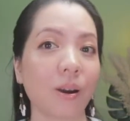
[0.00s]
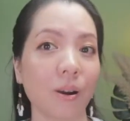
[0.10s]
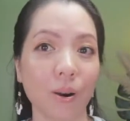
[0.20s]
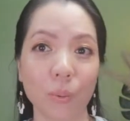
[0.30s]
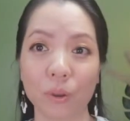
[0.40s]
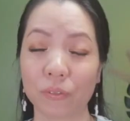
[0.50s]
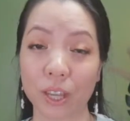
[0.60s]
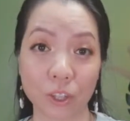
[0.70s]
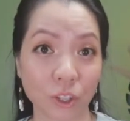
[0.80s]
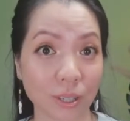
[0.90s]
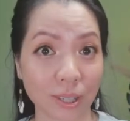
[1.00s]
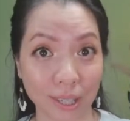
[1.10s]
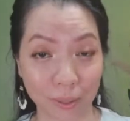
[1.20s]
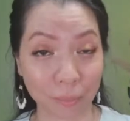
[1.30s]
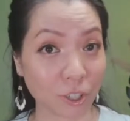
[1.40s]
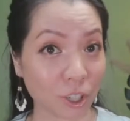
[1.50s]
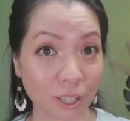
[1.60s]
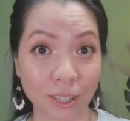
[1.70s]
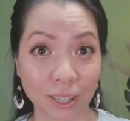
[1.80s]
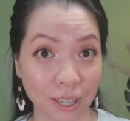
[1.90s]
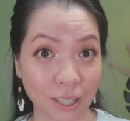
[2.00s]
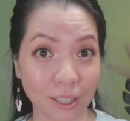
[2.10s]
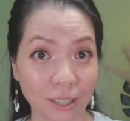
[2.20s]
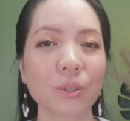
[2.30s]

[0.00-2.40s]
or with textured mature skin.